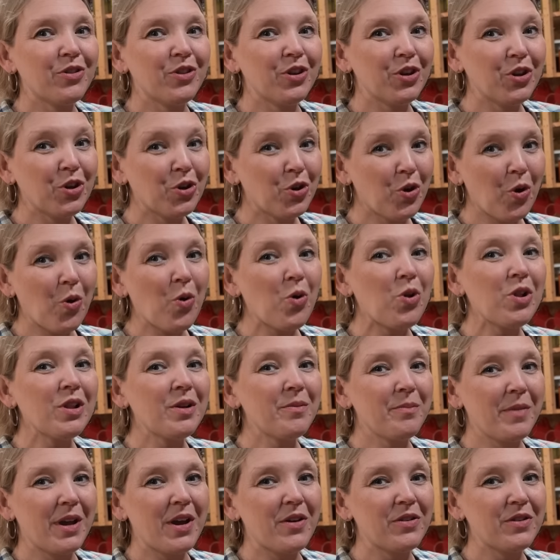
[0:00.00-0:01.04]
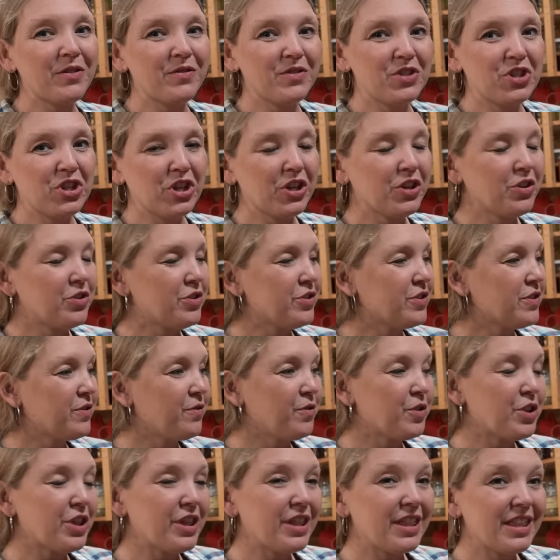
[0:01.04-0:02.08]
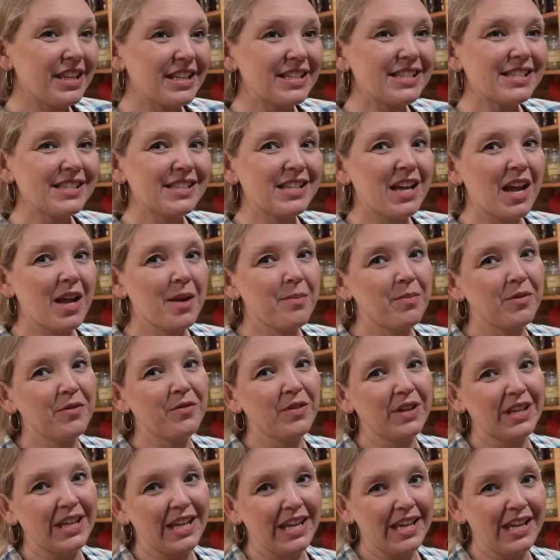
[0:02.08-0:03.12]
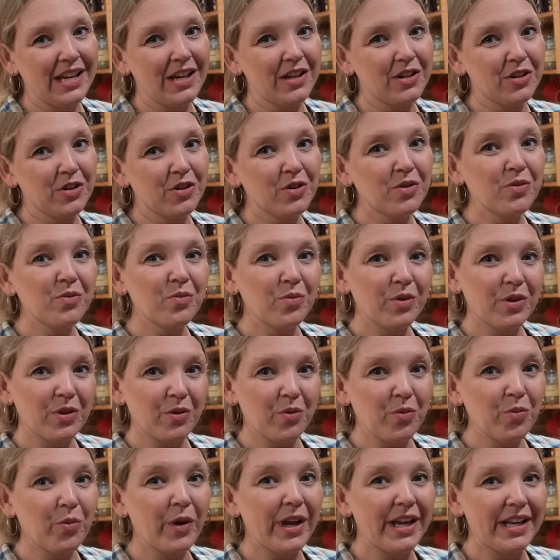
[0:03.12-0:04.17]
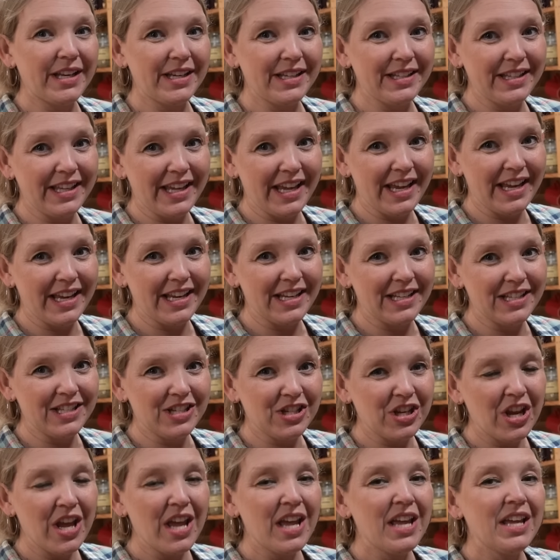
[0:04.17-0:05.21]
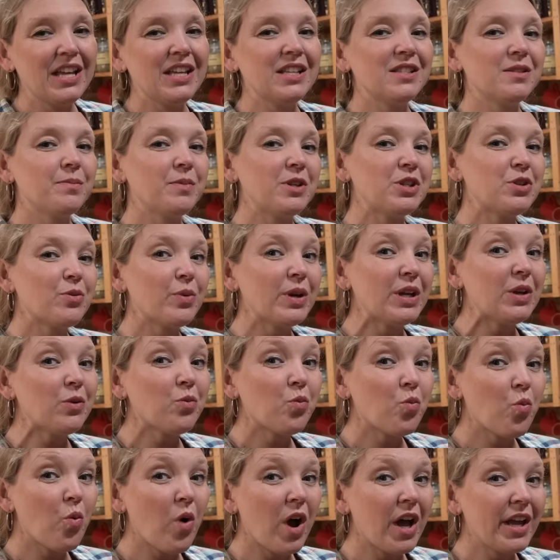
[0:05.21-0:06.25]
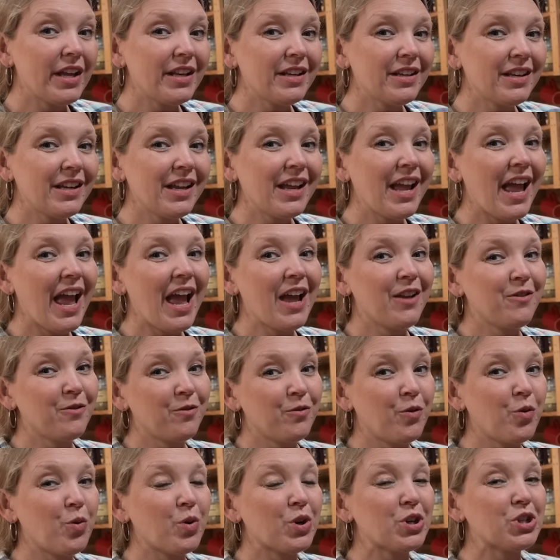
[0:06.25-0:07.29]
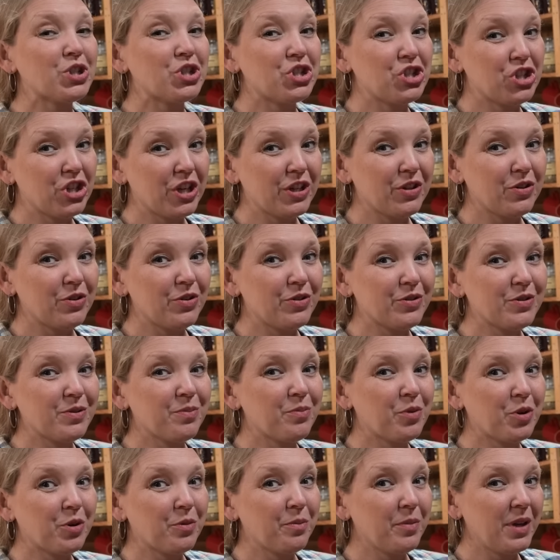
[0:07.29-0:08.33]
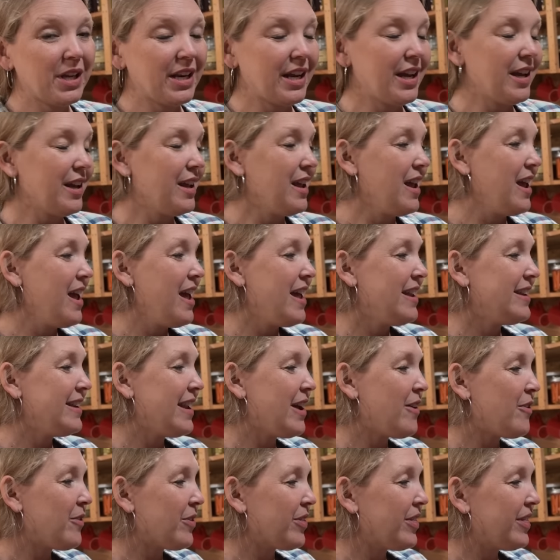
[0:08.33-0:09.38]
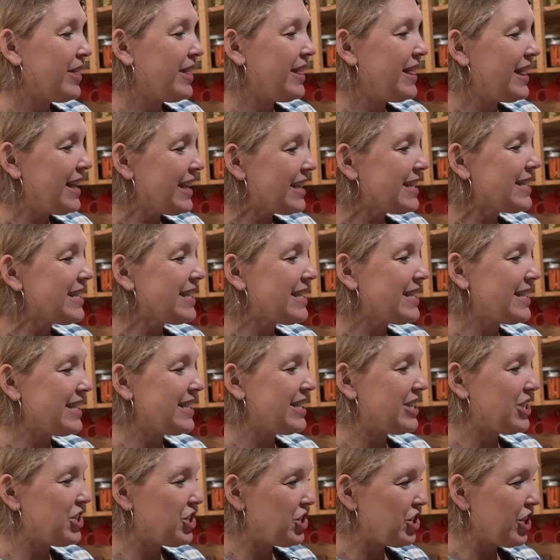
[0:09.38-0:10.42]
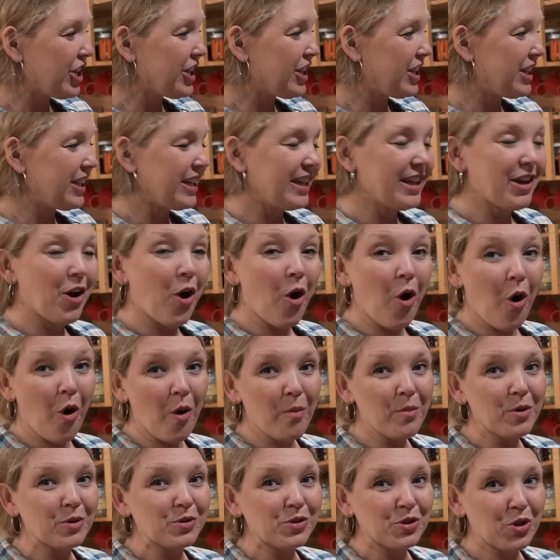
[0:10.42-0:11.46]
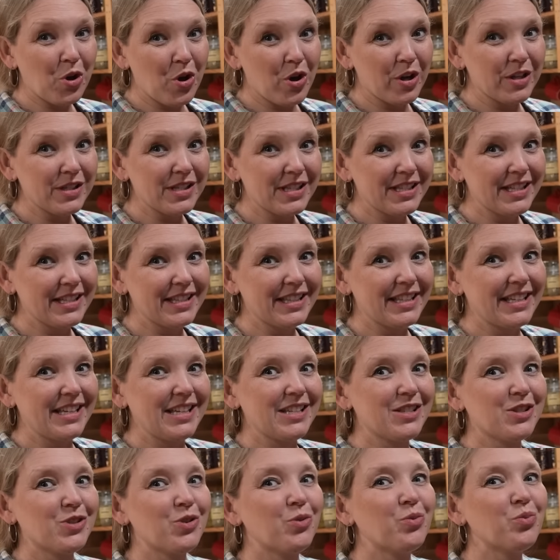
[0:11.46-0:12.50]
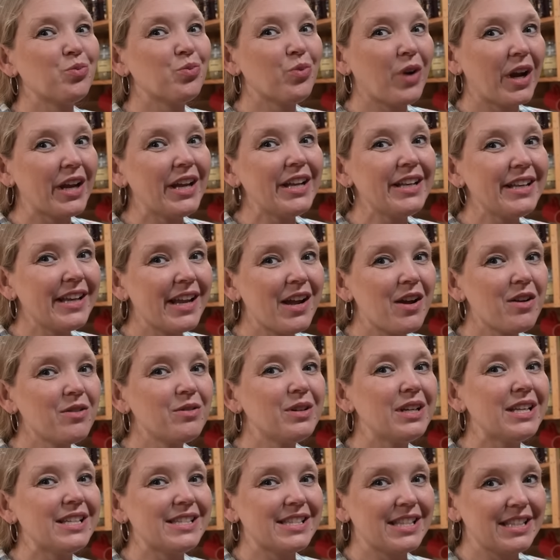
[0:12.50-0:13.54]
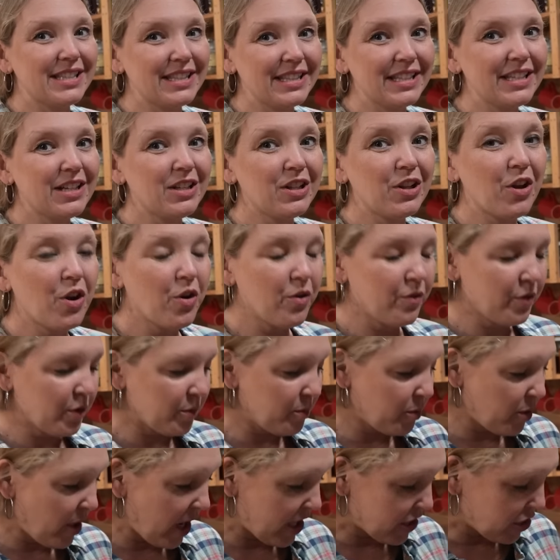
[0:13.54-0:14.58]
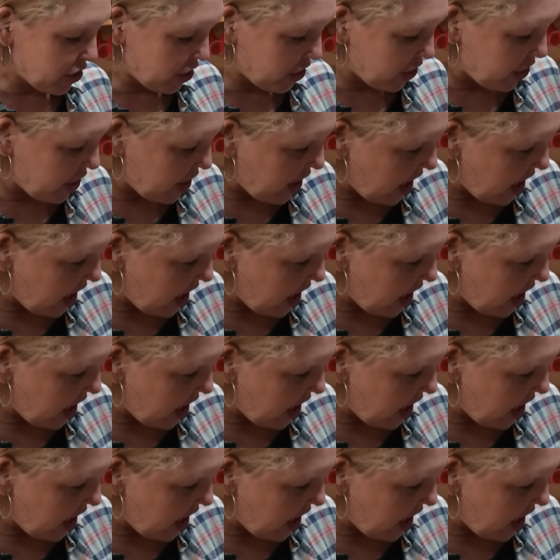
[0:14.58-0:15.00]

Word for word: The goal amount of jiggles for this type of a canner with a weighted gauge is between 1 and 4 jiggles per minute. Now, this is jiggling almost constantly, so right now it's a little over pressure,